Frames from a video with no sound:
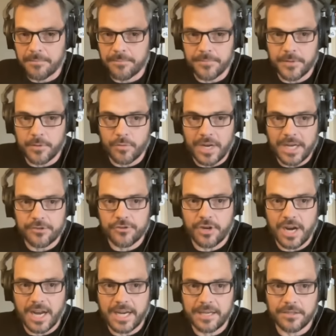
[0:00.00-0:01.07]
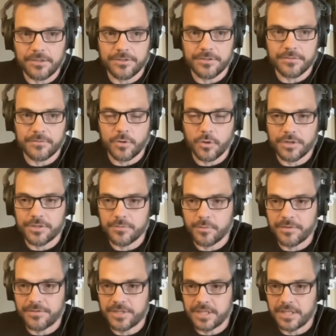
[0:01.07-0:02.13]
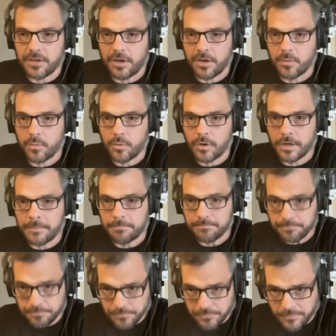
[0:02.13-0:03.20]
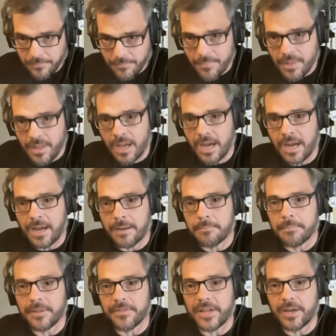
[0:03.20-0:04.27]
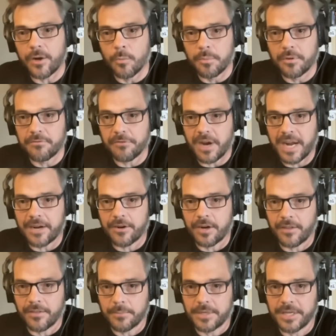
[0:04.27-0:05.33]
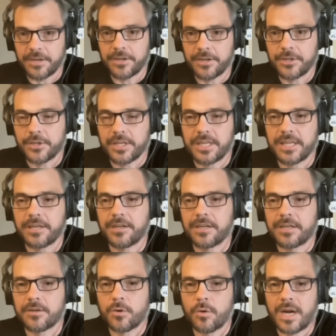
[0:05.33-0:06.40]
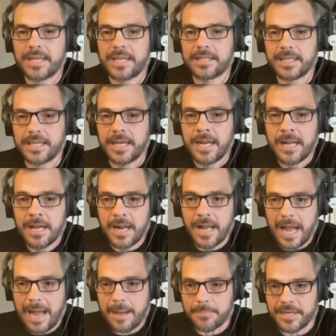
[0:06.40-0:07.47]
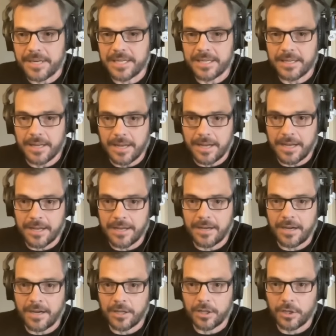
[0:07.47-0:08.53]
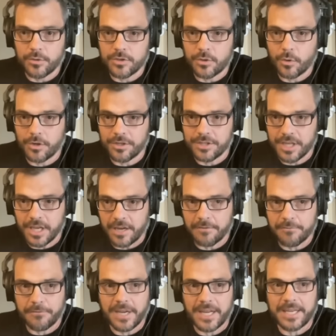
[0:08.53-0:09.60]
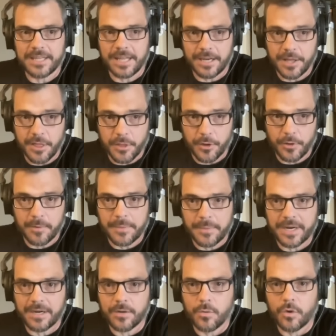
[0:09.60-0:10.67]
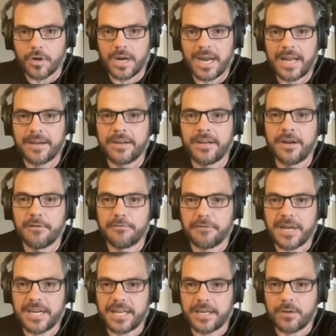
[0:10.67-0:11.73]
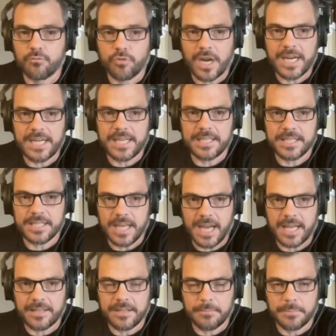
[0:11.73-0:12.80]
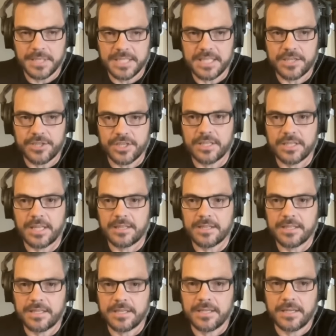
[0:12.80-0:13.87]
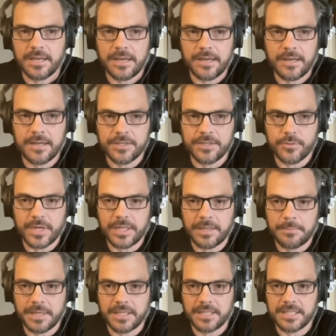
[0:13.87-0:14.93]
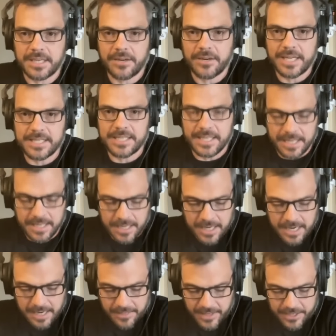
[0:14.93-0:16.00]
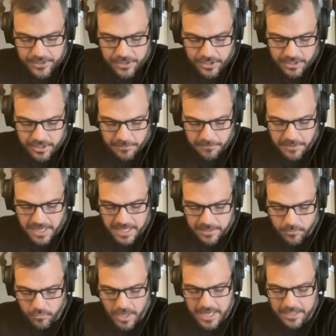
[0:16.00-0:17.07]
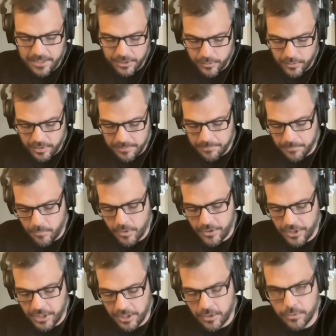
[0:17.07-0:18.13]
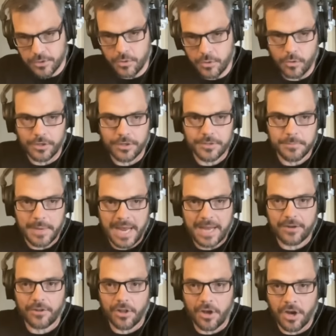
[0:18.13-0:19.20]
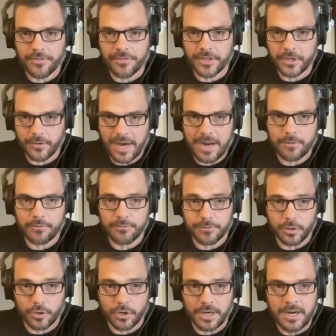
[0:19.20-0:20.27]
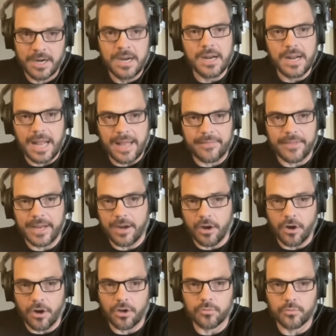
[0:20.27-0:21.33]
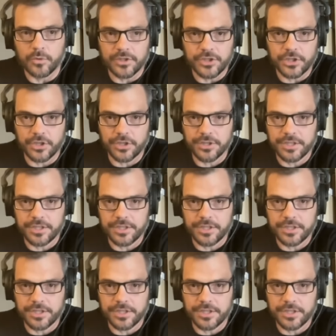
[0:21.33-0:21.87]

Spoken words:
The red triangles, of course, we've seen all the war. But they opened fire on them here. You could hear it quietly happening. A close quarters gunfight, then a thermobaric warhead fighting right inside the position that the Israeli military is in. They took the fight right to them with a close quarters battle on the ground floor, and they all returned